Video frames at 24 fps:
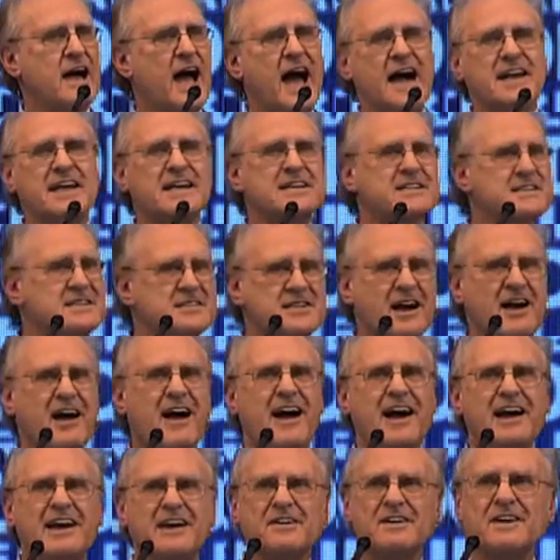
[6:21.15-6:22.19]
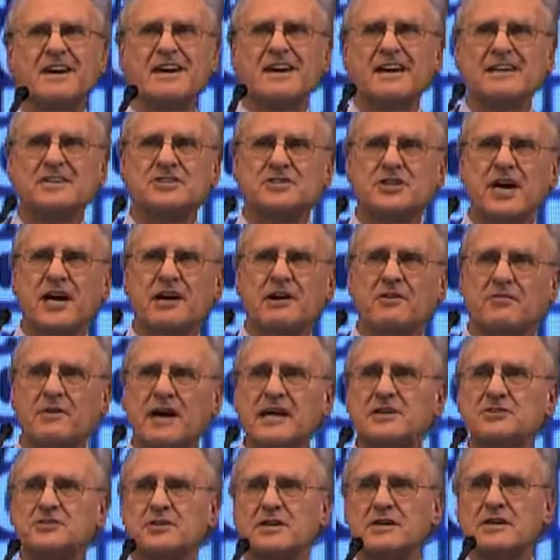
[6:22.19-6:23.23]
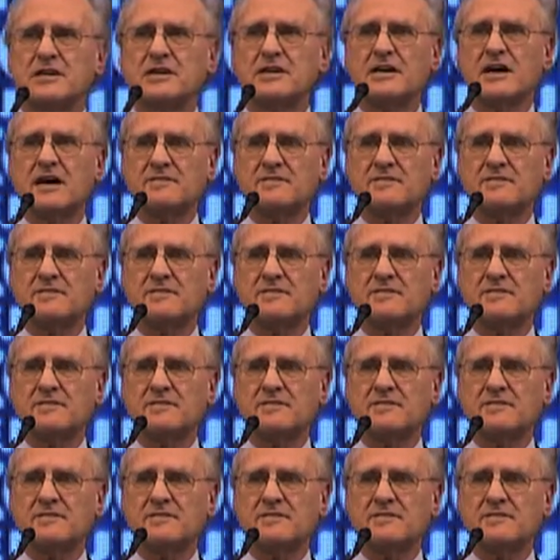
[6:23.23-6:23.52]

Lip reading: an entire generation